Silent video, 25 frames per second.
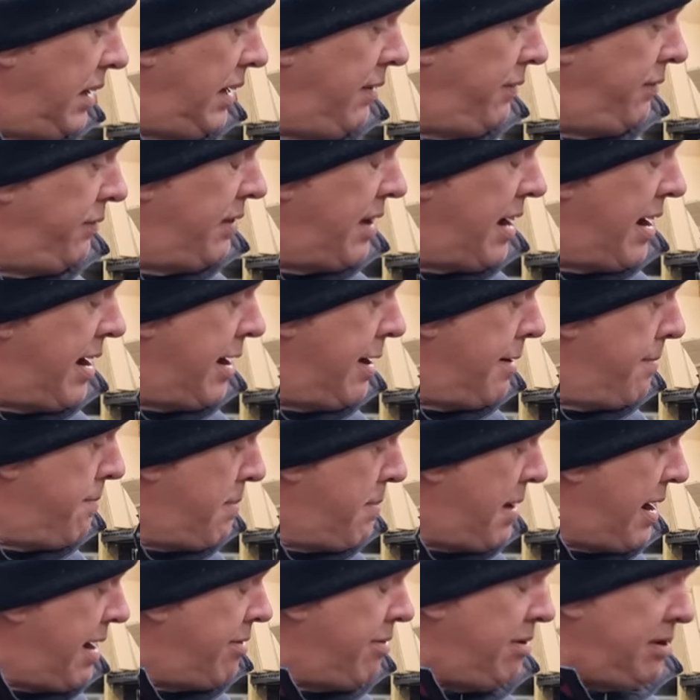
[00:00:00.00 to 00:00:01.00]
if they
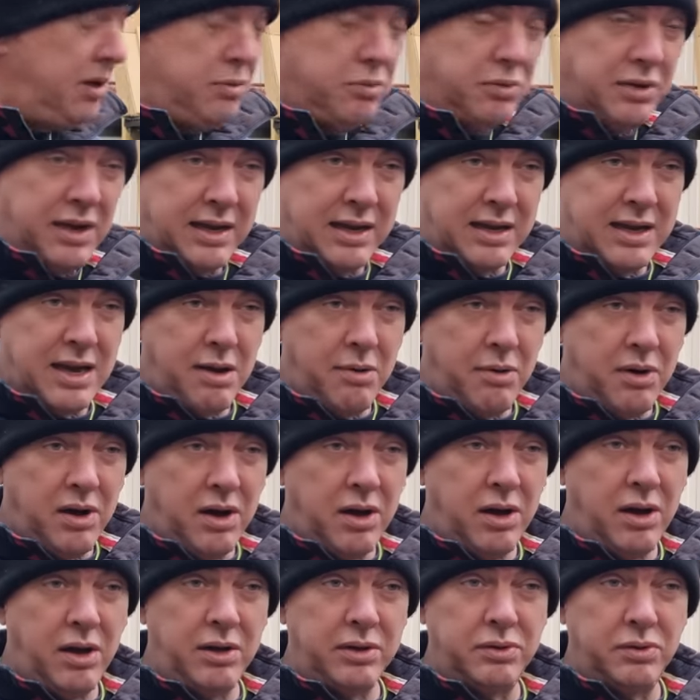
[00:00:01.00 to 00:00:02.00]
perish or they go
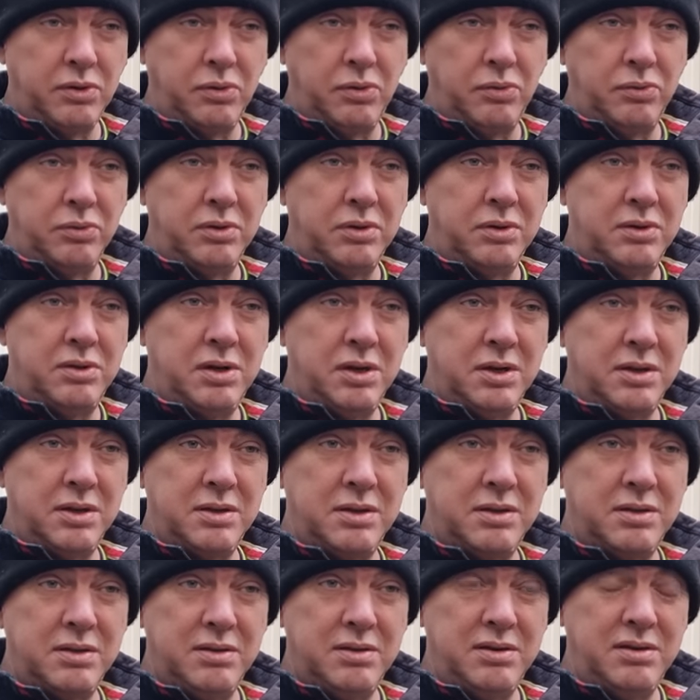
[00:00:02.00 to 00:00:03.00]
hard or
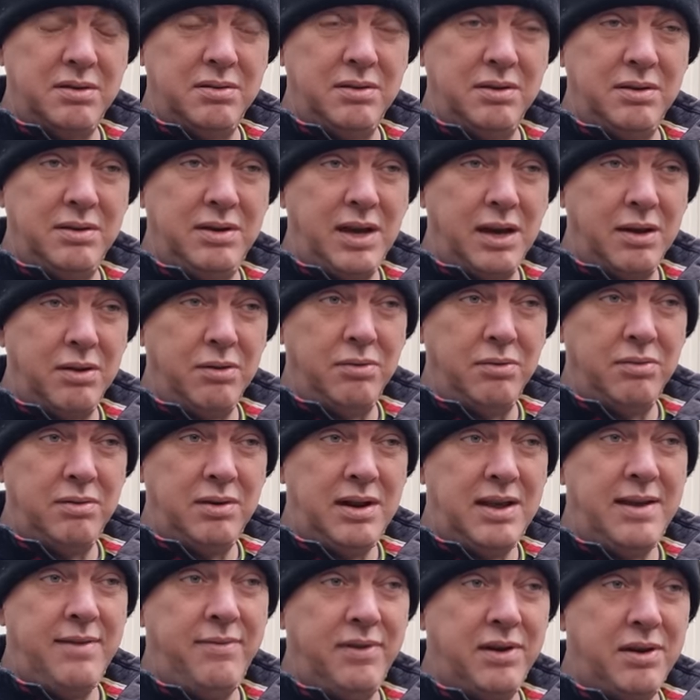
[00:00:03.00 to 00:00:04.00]
just, you know,
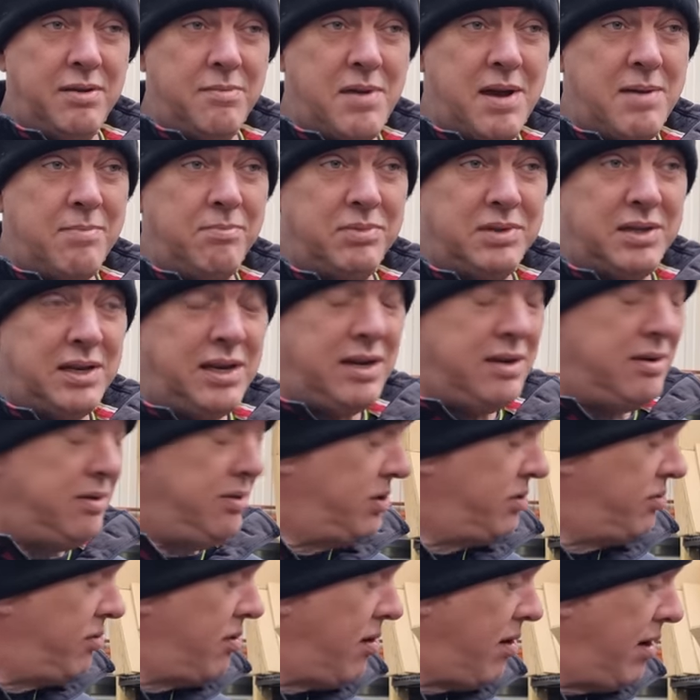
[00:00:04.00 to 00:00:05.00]
leaving them empty
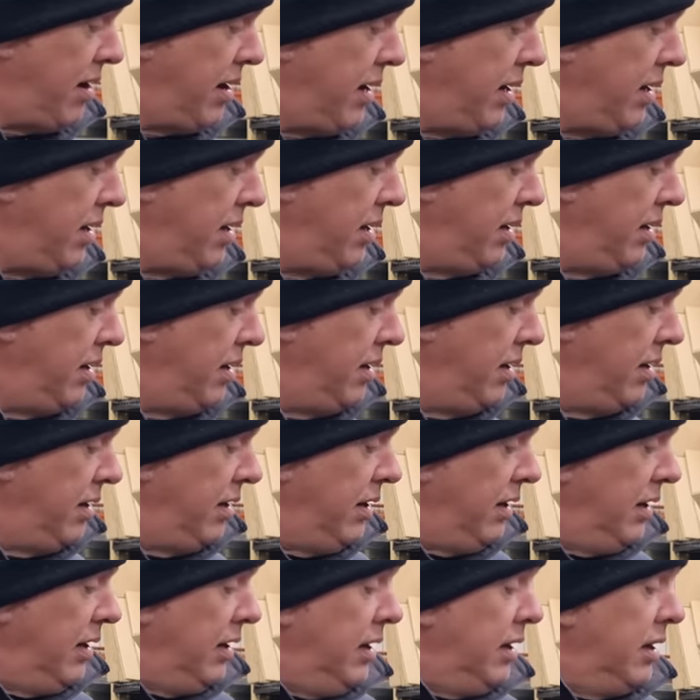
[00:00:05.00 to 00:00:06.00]
and dry,
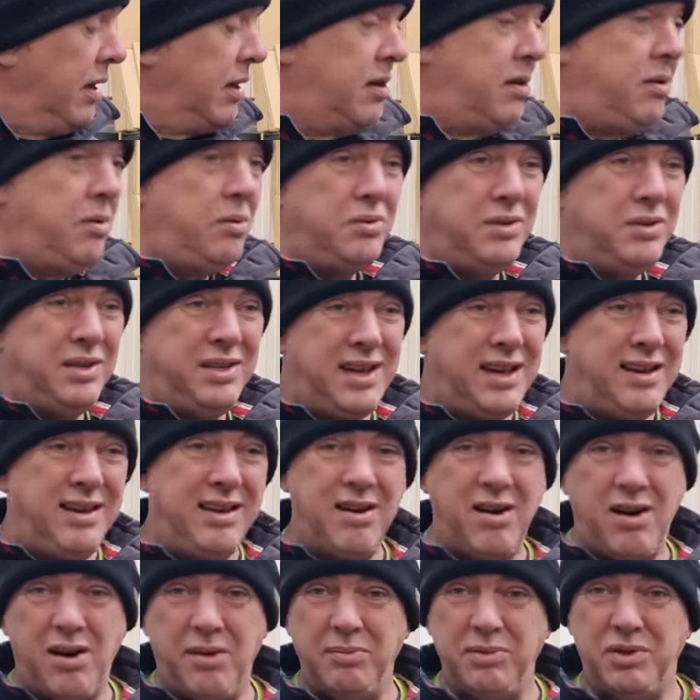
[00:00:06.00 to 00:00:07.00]
causes any
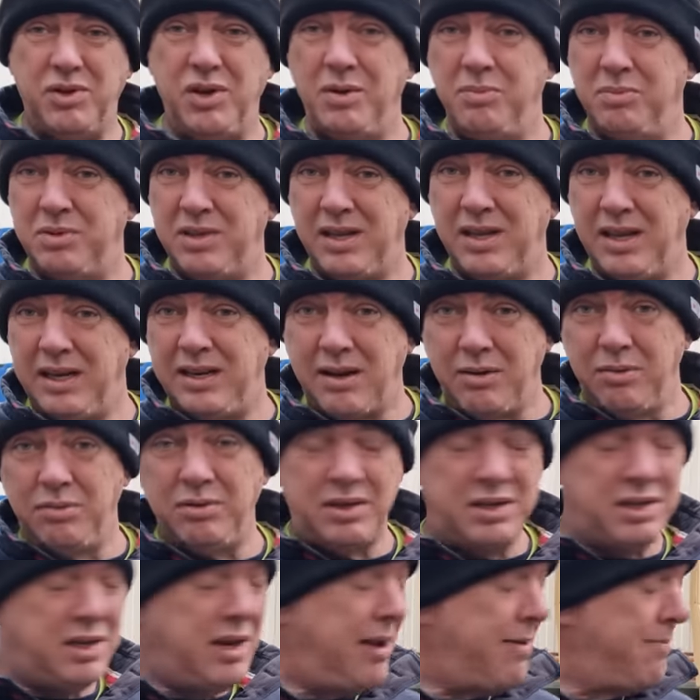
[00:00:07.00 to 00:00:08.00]
harm to them so they don't
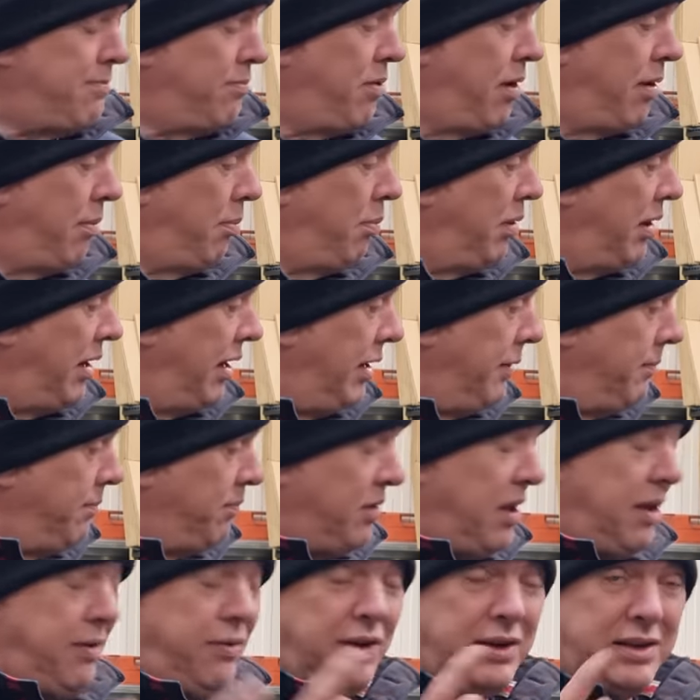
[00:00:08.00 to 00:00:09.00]
seat properly.
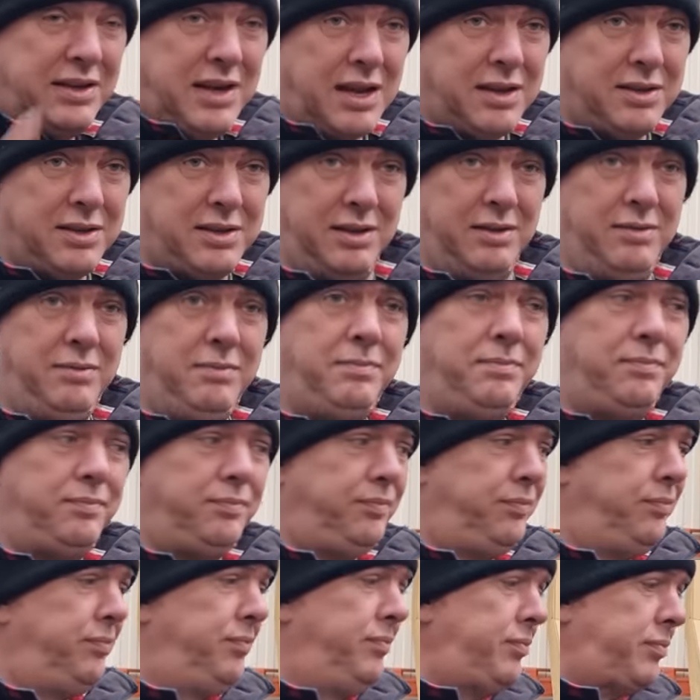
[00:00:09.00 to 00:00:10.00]
If it doesn't,
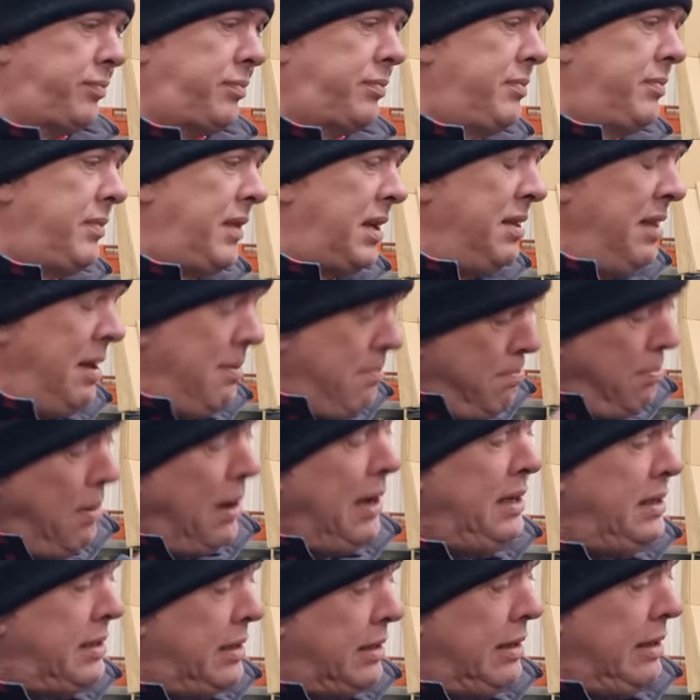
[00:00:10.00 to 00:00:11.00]
then
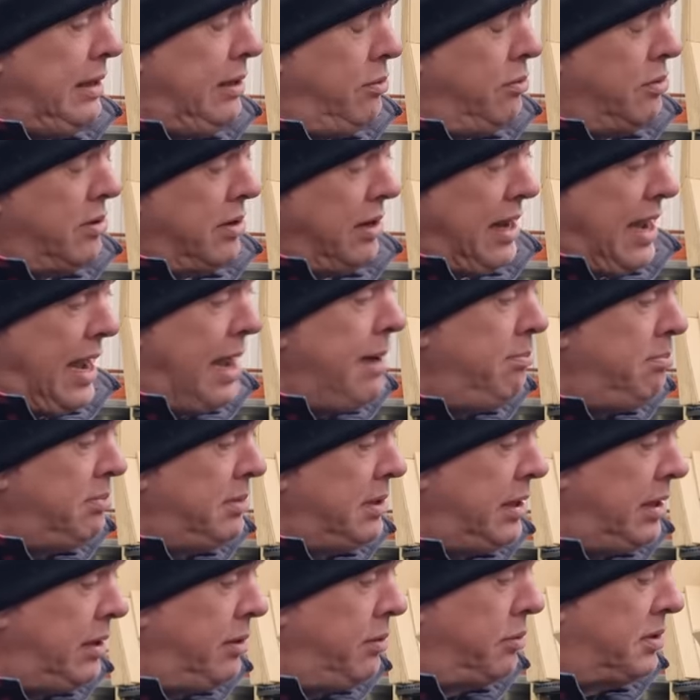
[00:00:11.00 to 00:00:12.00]
basically you're going to
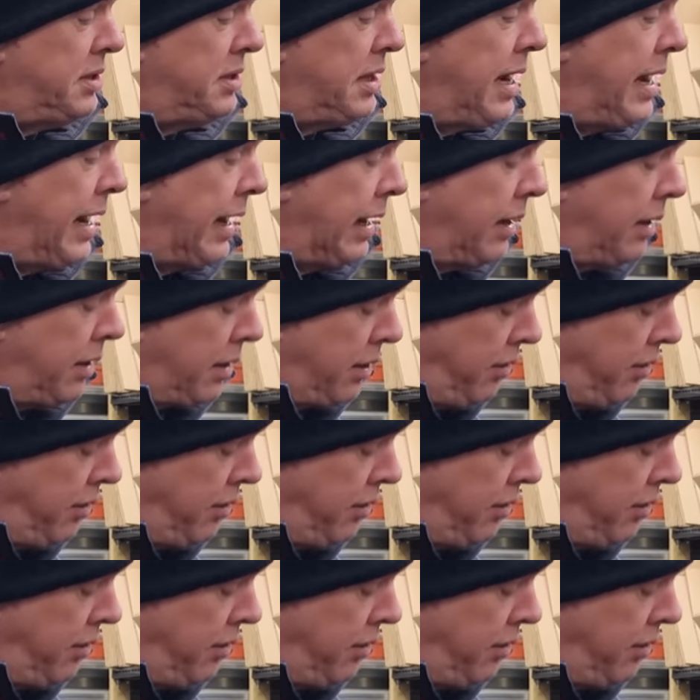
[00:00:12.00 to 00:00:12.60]
empty your tank